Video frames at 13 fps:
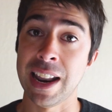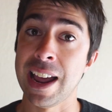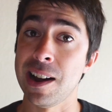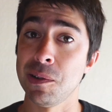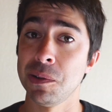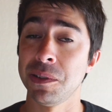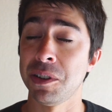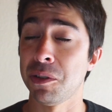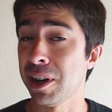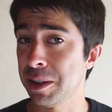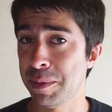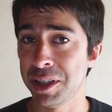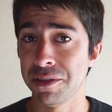Now, the
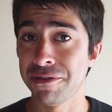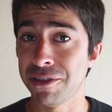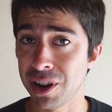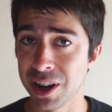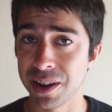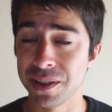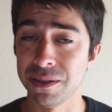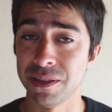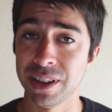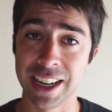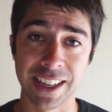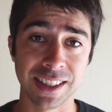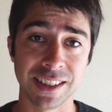recipe to follow
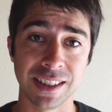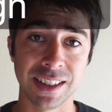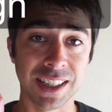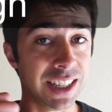is